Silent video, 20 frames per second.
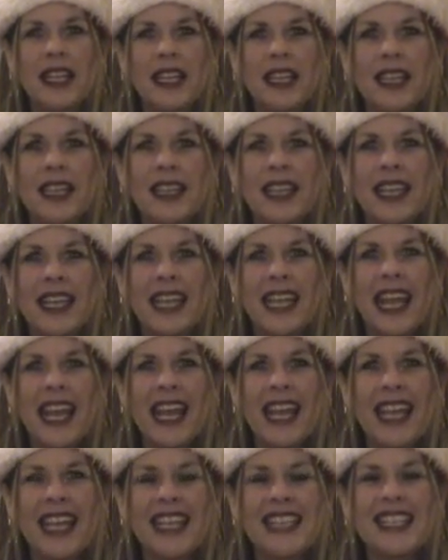the
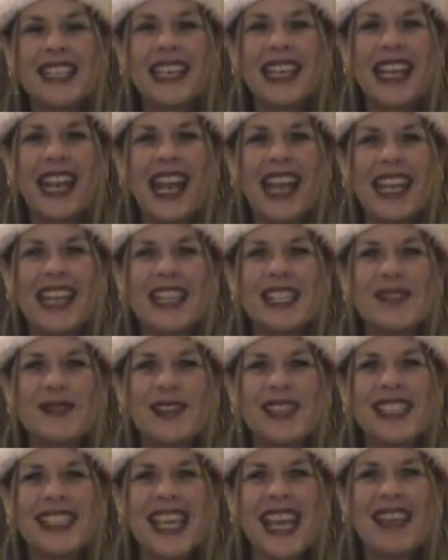Canadians
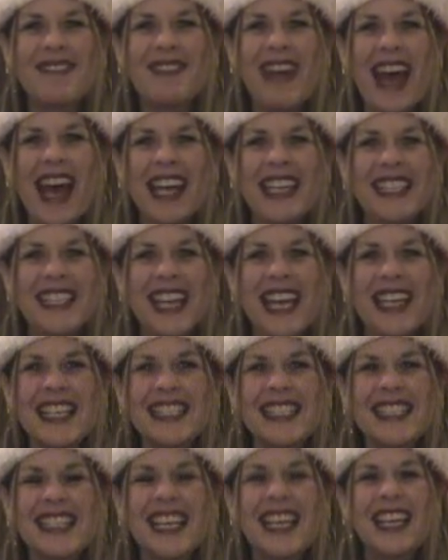for Safe
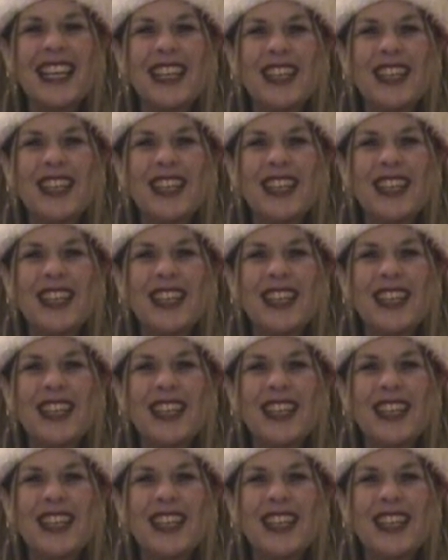Access.